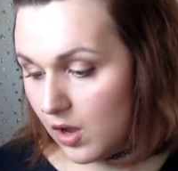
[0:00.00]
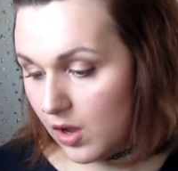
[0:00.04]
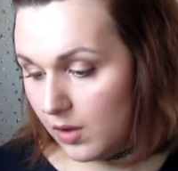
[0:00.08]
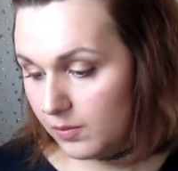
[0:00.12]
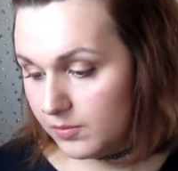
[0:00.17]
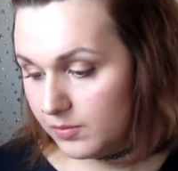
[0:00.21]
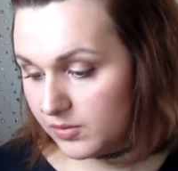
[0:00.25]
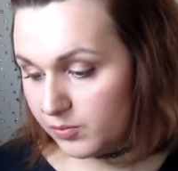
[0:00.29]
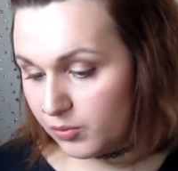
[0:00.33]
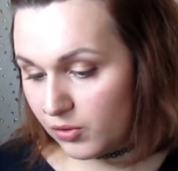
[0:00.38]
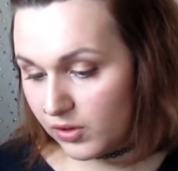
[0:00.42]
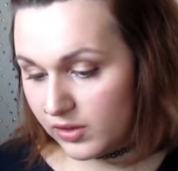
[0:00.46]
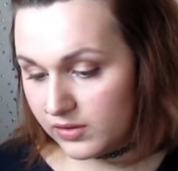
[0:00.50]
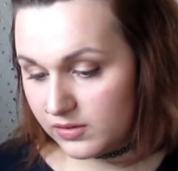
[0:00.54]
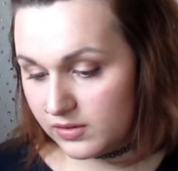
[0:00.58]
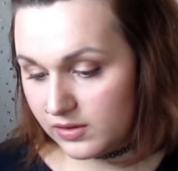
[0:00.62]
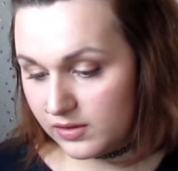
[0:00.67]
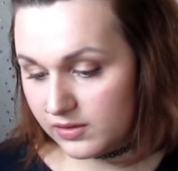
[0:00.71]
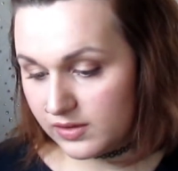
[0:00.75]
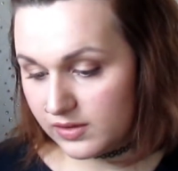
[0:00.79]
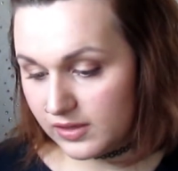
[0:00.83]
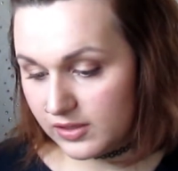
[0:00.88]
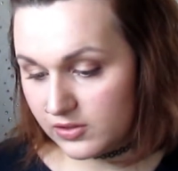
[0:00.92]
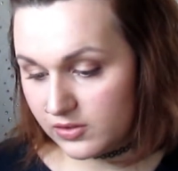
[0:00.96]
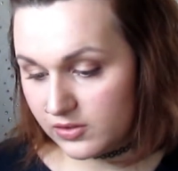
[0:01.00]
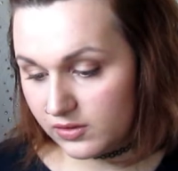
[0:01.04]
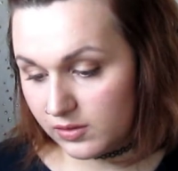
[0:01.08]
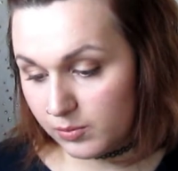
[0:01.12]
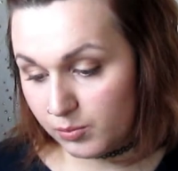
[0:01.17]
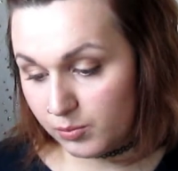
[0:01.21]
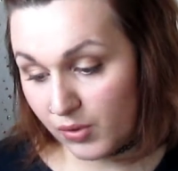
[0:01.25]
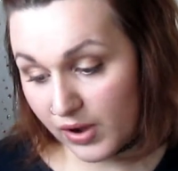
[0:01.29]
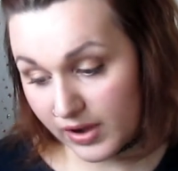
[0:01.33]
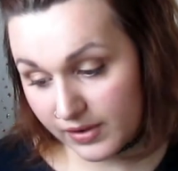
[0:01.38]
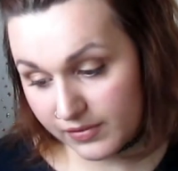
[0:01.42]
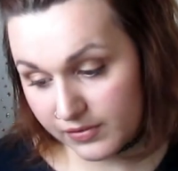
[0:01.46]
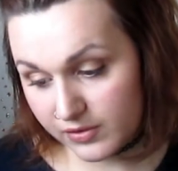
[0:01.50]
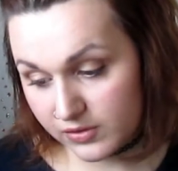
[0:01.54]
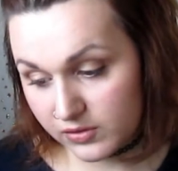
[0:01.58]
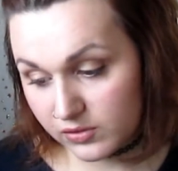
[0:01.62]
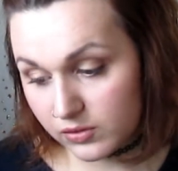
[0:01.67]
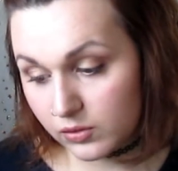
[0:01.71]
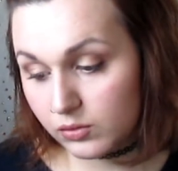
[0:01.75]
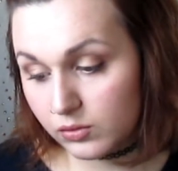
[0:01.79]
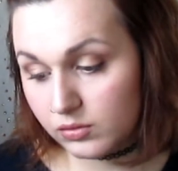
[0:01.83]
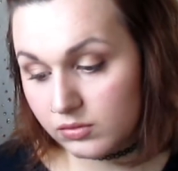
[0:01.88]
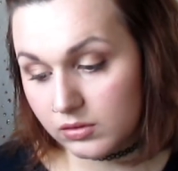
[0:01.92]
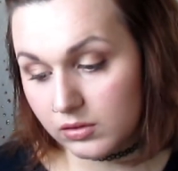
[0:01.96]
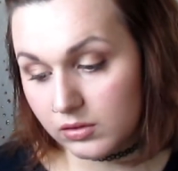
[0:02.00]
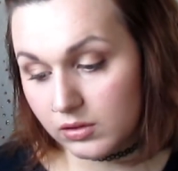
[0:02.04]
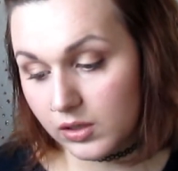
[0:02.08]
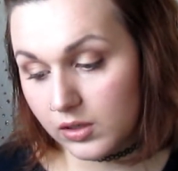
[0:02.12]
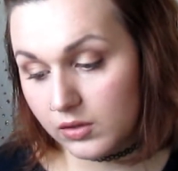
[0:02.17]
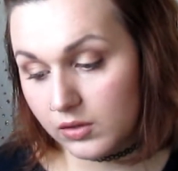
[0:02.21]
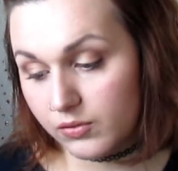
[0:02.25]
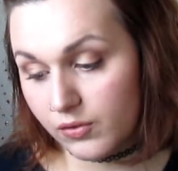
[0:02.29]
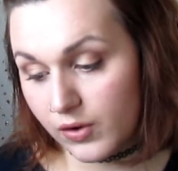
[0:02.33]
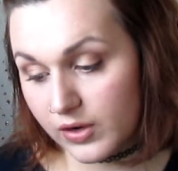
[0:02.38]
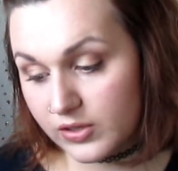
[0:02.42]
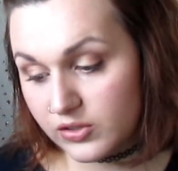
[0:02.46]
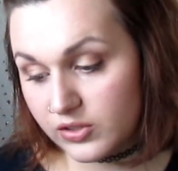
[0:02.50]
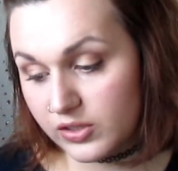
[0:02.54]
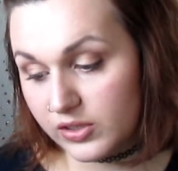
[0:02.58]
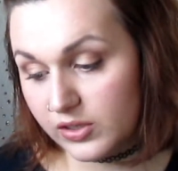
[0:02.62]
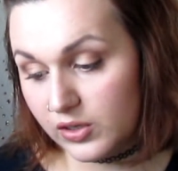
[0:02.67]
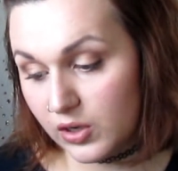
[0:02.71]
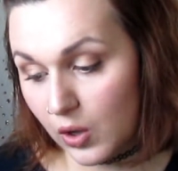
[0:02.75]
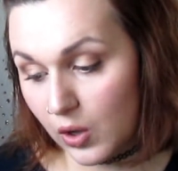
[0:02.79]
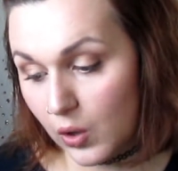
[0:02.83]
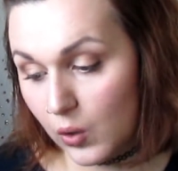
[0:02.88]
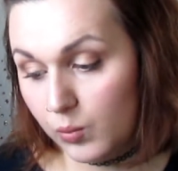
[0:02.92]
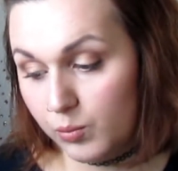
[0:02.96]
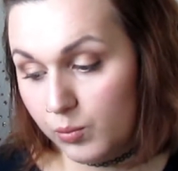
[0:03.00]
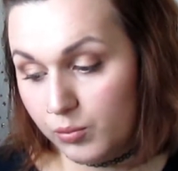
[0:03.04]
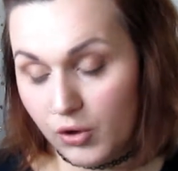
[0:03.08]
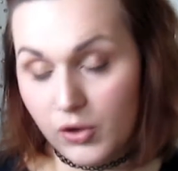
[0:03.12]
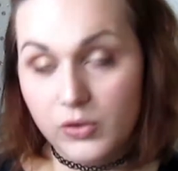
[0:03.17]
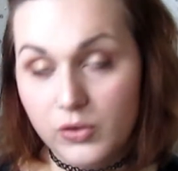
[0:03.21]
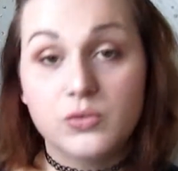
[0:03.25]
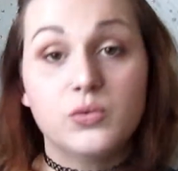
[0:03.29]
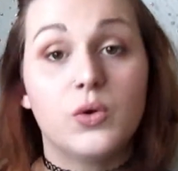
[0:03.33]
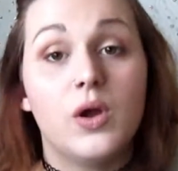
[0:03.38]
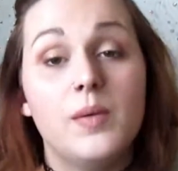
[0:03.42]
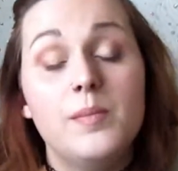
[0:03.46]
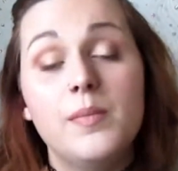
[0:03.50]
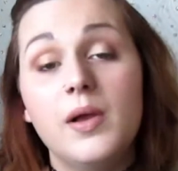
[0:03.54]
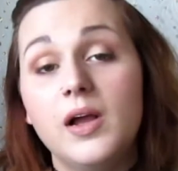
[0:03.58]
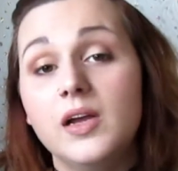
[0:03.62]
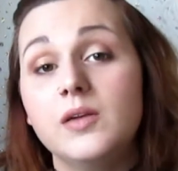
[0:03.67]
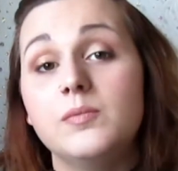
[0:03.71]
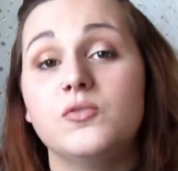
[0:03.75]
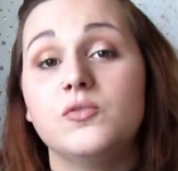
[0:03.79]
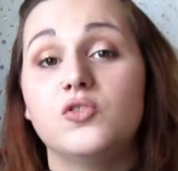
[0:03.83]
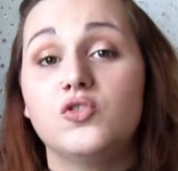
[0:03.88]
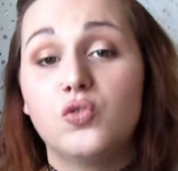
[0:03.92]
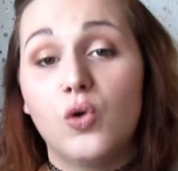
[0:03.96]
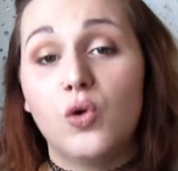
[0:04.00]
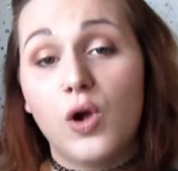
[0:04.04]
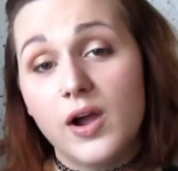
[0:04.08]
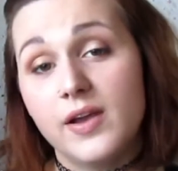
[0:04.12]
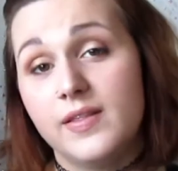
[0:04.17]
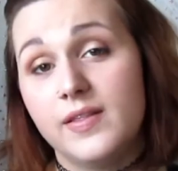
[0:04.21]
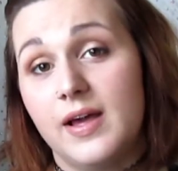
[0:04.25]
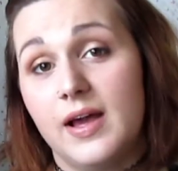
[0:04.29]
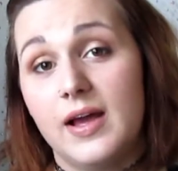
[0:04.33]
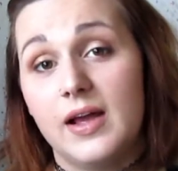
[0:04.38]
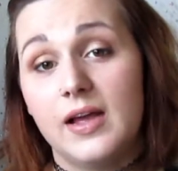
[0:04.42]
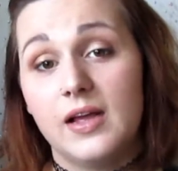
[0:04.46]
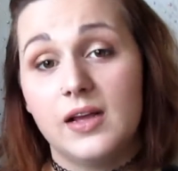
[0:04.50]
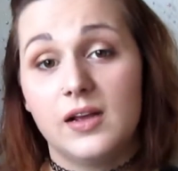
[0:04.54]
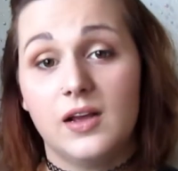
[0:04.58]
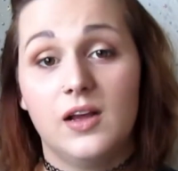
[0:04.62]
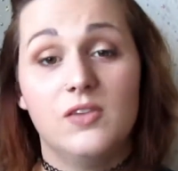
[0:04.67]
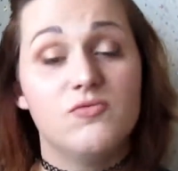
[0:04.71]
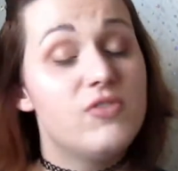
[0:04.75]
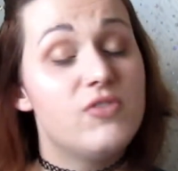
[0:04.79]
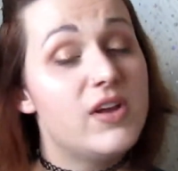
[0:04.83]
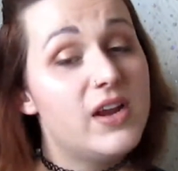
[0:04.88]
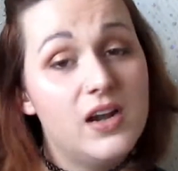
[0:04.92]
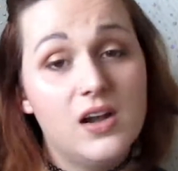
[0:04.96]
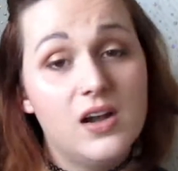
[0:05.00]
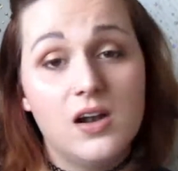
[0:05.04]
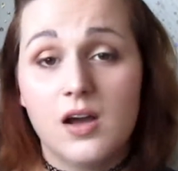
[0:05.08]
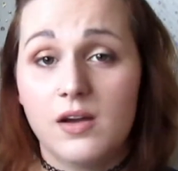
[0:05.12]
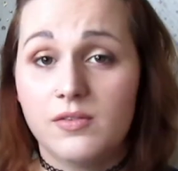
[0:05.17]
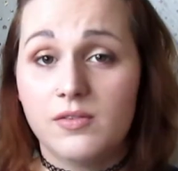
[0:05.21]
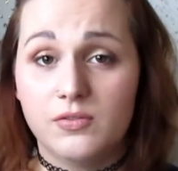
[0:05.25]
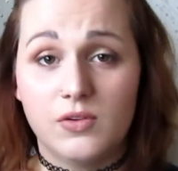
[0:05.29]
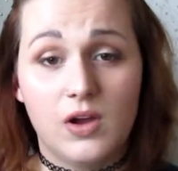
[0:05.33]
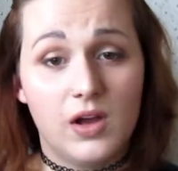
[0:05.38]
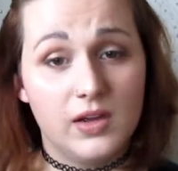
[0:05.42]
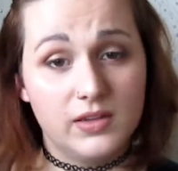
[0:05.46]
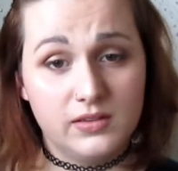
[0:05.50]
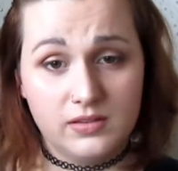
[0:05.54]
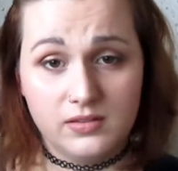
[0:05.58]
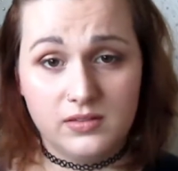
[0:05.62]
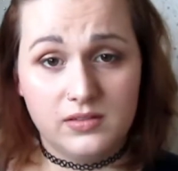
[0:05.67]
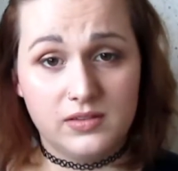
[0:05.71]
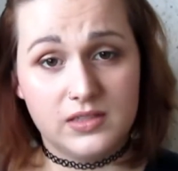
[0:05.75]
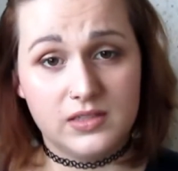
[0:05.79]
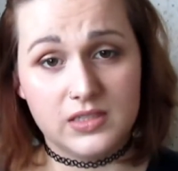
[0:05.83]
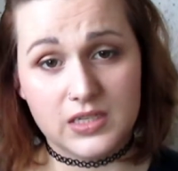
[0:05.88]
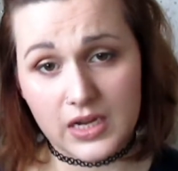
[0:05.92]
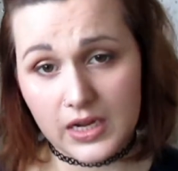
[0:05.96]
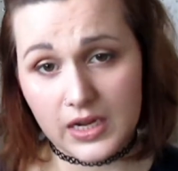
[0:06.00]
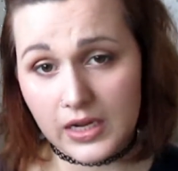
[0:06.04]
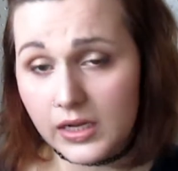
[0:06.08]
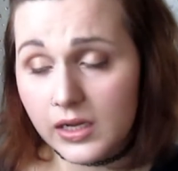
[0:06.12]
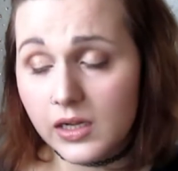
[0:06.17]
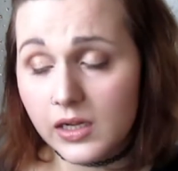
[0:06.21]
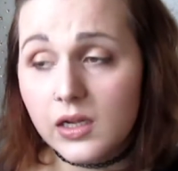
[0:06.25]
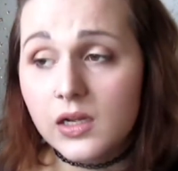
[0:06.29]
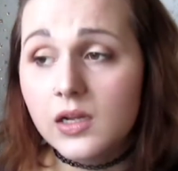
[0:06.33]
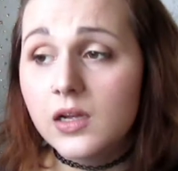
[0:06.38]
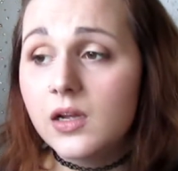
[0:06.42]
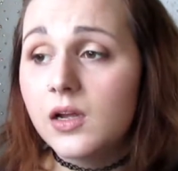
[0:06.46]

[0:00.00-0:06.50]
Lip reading: Surprisingly delicious at breakfast, also a refreshing cold brew. So I might try that. I really love iced tea.